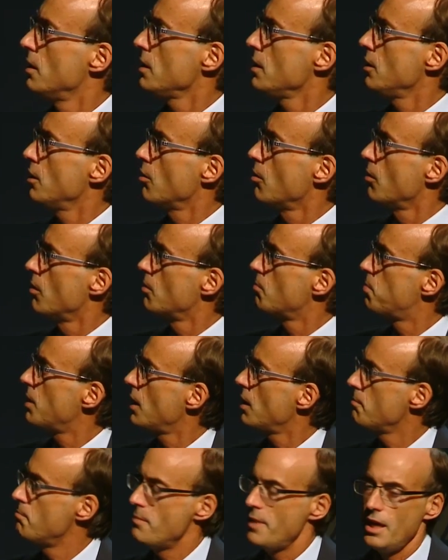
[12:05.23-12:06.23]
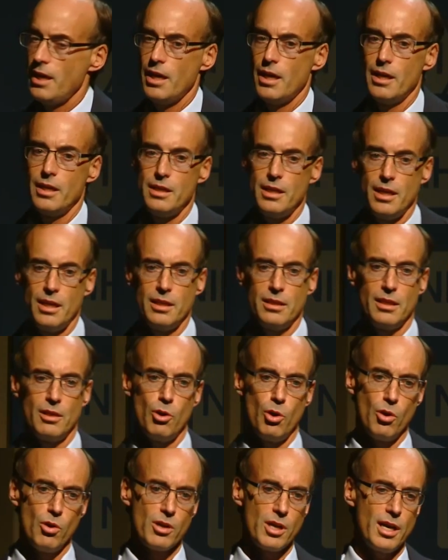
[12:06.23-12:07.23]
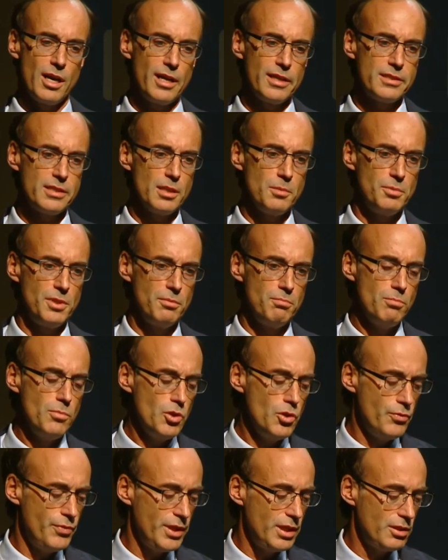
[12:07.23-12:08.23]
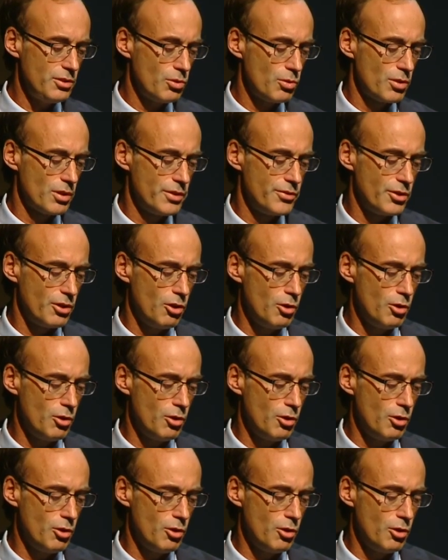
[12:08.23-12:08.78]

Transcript: you know, PubMed and the whole concept of moving towards